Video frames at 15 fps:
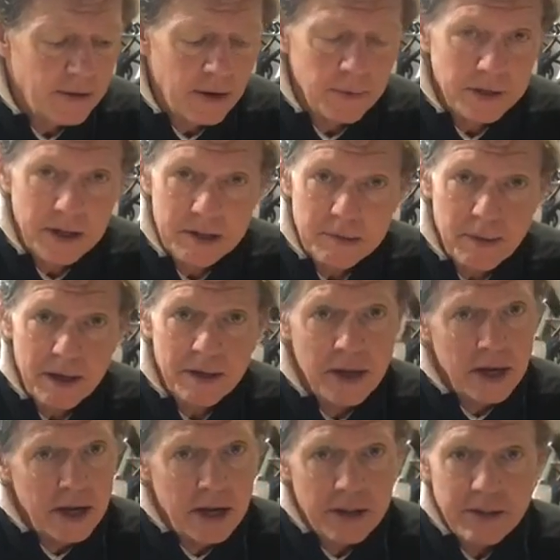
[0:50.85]
We talked about
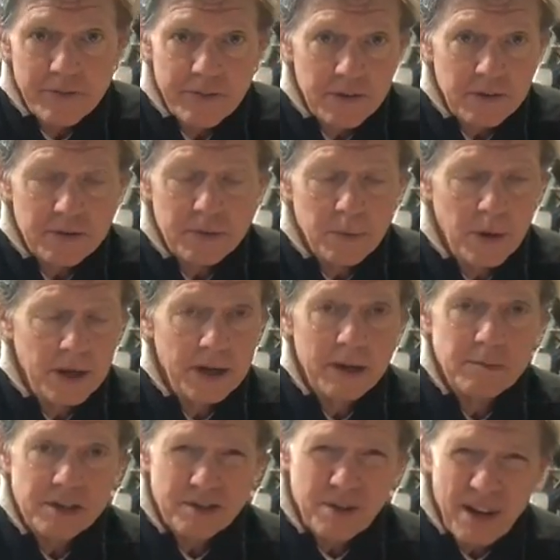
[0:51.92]
the first one.
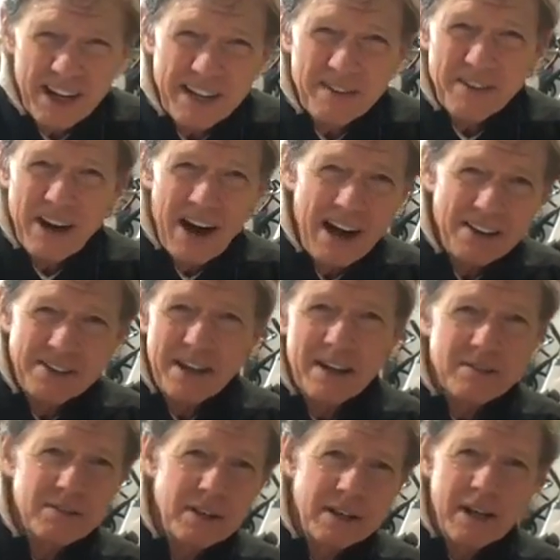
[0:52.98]
I'm just trying to give
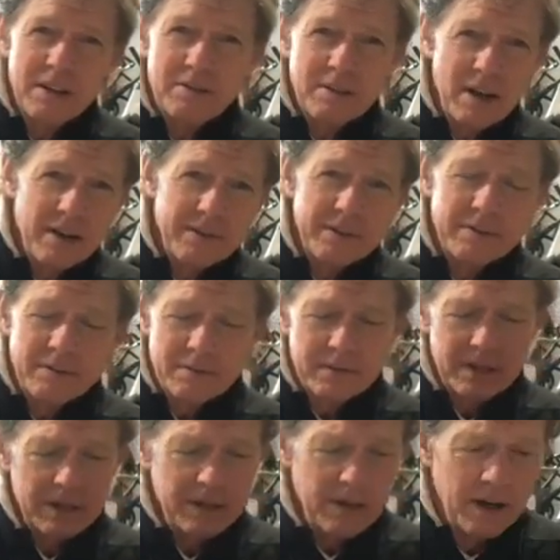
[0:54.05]
context in case you haven't
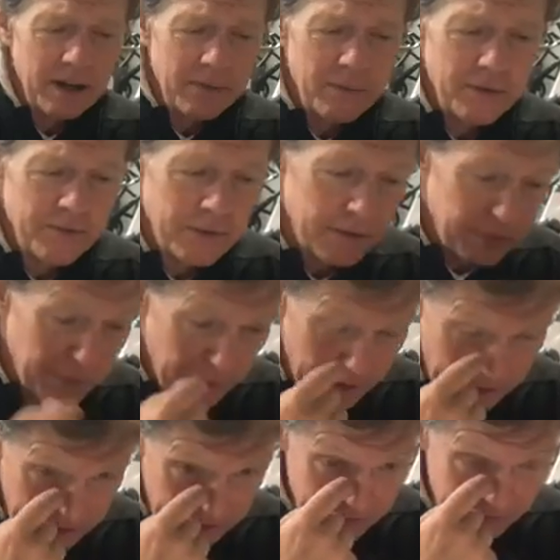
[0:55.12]
seen all of them. The first one
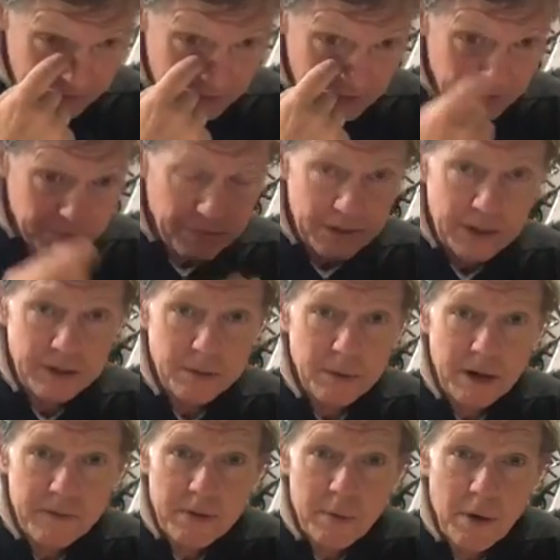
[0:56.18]
is feel free to do
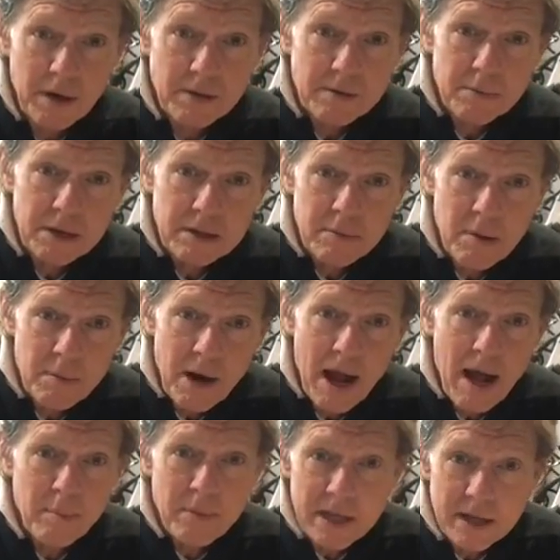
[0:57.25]
whatever you want to make the member
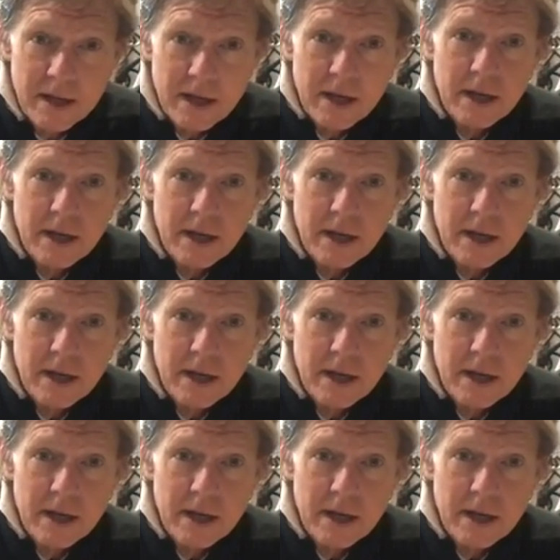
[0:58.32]
happy.